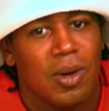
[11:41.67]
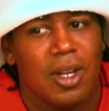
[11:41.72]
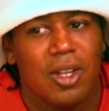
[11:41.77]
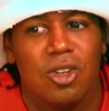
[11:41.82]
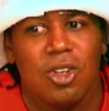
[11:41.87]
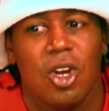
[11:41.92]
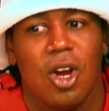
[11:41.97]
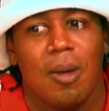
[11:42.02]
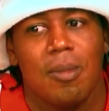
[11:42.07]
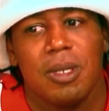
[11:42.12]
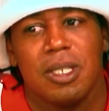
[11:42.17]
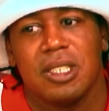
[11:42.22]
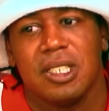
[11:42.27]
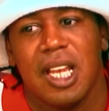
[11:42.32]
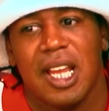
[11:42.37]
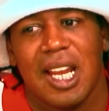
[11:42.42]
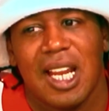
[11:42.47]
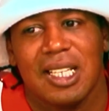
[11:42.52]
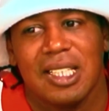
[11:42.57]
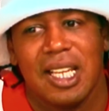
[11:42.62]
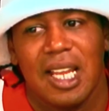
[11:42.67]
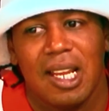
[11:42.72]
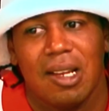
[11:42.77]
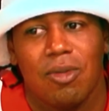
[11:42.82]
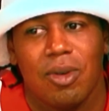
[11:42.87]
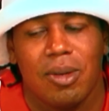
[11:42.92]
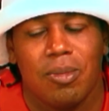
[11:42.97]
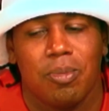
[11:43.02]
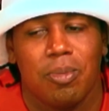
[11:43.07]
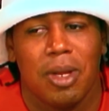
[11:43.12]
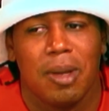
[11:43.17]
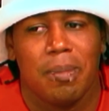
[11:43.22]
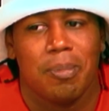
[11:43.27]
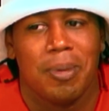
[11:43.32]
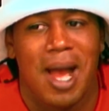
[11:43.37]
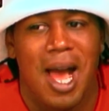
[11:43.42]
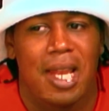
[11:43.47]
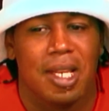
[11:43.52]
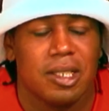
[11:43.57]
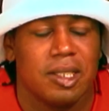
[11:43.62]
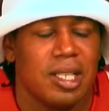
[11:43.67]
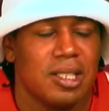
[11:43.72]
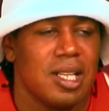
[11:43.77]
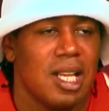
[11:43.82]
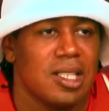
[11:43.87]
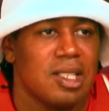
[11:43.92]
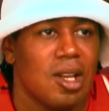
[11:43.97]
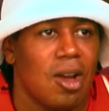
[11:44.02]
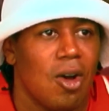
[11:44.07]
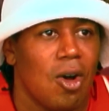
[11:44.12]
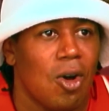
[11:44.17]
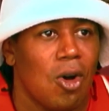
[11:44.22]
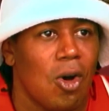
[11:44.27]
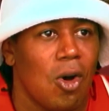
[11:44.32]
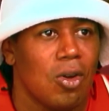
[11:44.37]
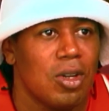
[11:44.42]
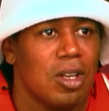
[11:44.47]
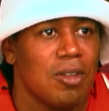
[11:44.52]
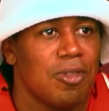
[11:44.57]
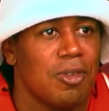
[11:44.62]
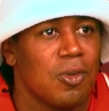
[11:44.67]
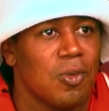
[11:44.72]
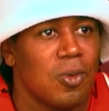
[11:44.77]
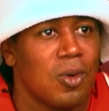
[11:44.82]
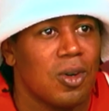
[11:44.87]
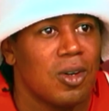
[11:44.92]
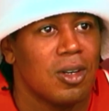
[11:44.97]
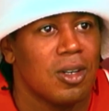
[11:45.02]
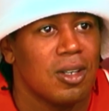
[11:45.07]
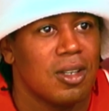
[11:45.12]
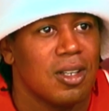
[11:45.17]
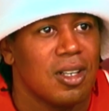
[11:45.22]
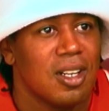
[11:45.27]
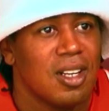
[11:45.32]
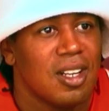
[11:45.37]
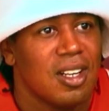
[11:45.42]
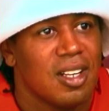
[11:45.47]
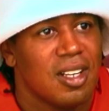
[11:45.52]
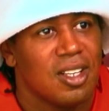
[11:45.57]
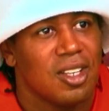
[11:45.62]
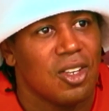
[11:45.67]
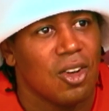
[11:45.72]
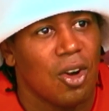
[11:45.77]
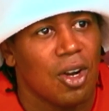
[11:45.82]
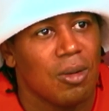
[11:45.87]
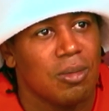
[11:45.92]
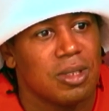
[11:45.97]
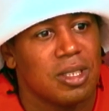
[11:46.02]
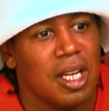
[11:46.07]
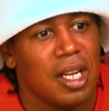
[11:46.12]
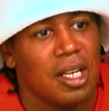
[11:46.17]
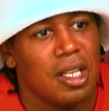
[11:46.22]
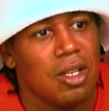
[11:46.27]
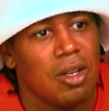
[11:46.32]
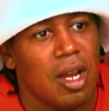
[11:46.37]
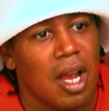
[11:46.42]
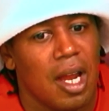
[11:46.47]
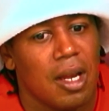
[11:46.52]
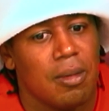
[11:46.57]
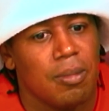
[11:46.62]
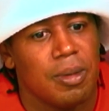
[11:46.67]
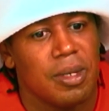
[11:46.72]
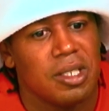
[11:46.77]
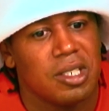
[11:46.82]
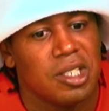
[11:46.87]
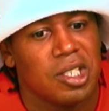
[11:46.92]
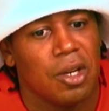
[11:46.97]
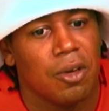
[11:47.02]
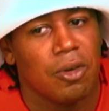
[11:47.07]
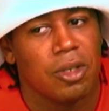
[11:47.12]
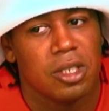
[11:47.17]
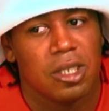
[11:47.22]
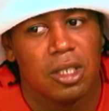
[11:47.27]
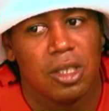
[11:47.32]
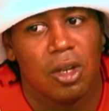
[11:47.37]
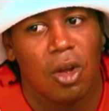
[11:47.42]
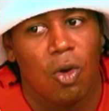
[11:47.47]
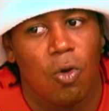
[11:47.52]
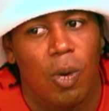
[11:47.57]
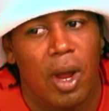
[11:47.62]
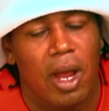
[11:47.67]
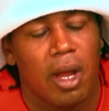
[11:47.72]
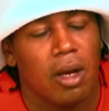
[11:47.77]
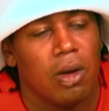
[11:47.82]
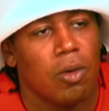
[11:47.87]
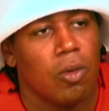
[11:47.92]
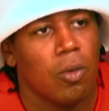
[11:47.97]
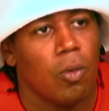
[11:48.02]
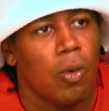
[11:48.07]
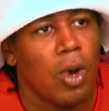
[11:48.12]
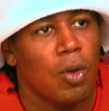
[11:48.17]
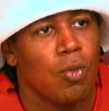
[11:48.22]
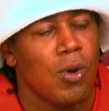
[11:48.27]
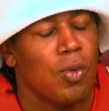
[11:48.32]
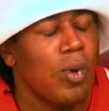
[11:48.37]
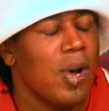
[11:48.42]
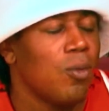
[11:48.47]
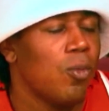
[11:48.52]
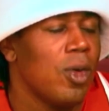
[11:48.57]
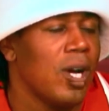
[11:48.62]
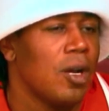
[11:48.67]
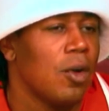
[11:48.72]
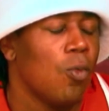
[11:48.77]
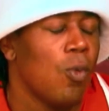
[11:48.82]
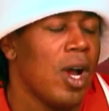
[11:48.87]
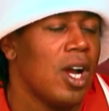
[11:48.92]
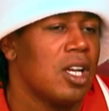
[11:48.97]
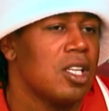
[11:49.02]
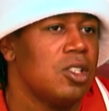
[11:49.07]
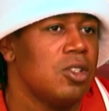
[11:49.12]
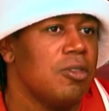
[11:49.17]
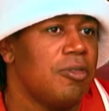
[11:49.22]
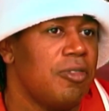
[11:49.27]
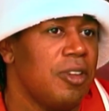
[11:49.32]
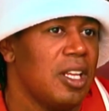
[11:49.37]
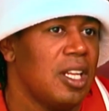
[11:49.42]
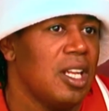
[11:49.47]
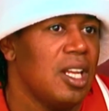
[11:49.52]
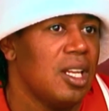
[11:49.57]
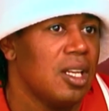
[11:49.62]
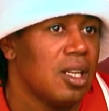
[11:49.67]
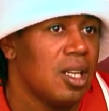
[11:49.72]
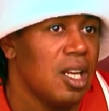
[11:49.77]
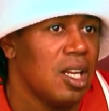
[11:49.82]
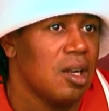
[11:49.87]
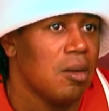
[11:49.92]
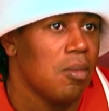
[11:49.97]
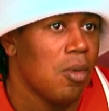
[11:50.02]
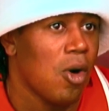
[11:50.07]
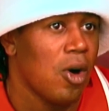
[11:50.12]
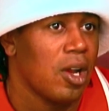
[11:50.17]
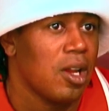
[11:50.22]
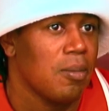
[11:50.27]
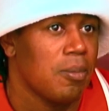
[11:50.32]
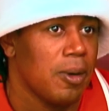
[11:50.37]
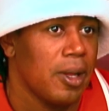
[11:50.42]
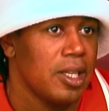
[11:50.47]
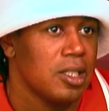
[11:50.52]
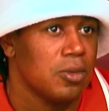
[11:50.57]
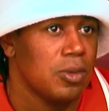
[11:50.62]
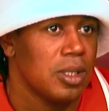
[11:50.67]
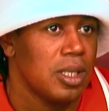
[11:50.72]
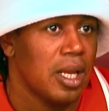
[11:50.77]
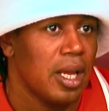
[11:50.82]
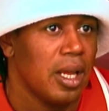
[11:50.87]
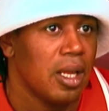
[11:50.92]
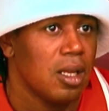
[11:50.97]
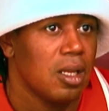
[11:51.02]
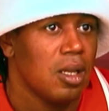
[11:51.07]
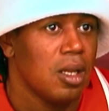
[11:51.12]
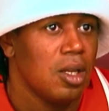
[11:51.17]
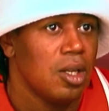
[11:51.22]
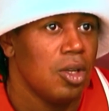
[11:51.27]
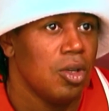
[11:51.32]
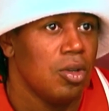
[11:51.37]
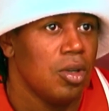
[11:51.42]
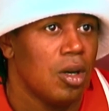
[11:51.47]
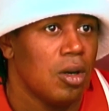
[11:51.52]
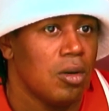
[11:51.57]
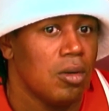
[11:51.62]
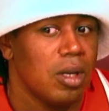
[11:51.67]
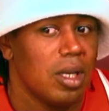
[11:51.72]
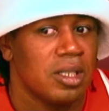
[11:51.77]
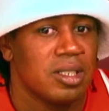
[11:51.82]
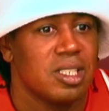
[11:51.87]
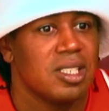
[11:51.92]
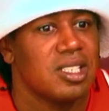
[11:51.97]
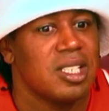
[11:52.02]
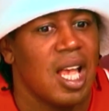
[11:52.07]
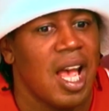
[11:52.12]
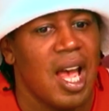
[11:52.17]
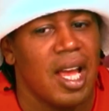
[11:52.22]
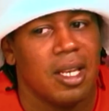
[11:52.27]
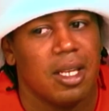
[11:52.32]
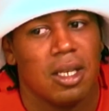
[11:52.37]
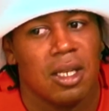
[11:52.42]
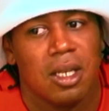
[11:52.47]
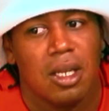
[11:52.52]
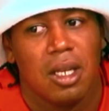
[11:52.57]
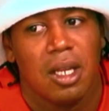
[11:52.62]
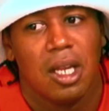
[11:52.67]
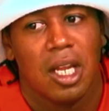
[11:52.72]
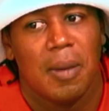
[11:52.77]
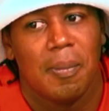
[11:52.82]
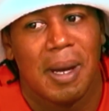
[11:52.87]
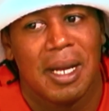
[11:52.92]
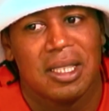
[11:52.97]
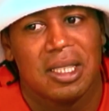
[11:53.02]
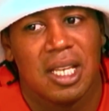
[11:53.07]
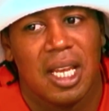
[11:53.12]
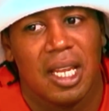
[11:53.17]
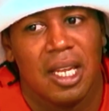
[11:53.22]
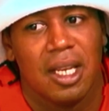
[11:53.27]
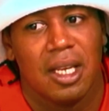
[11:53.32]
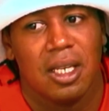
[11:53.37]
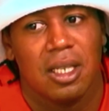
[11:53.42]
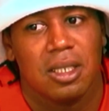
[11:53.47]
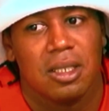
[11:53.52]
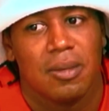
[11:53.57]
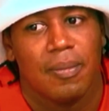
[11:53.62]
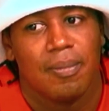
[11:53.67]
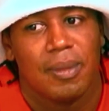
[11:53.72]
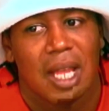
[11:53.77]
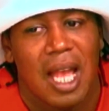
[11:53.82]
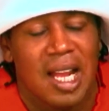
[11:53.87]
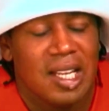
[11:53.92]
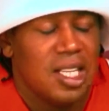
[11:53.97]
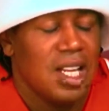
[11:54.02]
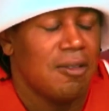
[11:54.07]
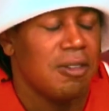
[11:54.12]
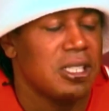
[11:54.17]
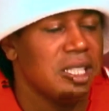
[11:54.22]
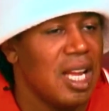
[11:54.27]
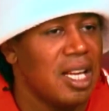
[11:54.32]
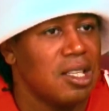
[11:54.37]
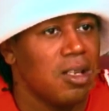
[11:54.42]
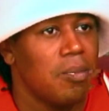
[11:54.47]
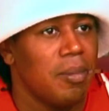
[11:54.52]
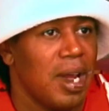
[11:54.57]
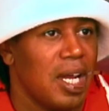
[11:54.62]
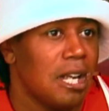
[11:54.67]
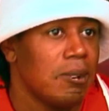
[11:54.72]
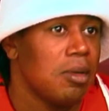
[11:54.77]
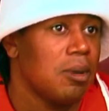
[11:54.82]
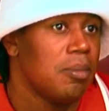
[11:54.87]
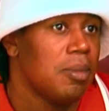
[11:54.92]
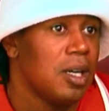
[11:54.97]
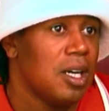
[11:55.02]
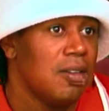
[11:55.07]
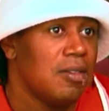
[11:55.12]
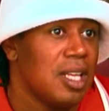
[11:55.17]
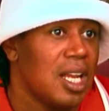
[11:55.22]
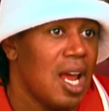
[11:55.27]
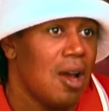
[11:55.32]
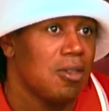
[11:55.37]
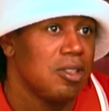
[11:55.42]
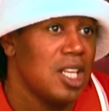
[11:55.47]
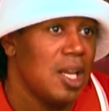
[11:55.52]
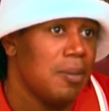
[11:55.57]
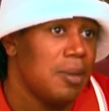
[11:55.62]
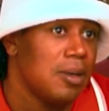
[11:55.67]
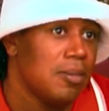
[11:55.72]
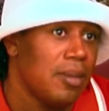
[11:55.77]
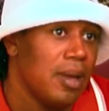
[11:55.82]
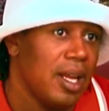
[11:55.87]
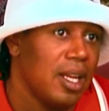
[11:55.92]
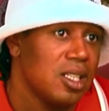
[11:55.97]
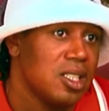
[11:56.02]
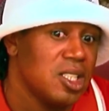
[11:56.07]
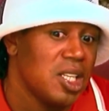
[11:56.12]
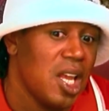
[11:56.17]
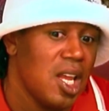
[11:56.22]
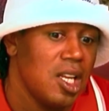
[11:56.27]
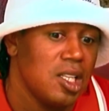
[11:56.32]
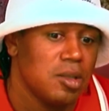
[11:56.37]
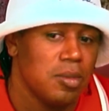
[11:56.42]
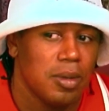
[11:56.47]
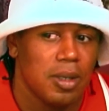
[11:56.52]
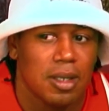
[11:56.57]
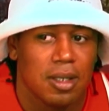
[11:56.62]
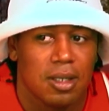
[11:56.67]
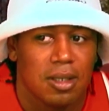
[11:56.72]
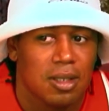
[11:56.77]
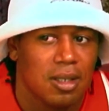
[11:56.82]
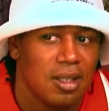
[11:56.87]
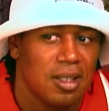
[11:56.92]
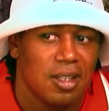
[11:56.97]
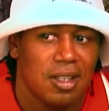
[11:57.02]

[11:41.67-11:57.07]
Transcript: Well, you know, I'm just saying. I think with, with politics, that's a whole different world. Mm-hmm. You know what I'm saying? you got to be serious and you know where, where, where, where, where could you fit in in the marketplace with that, you know, in society. And my thing is, I definitely think the man up above that I was able to make a change, but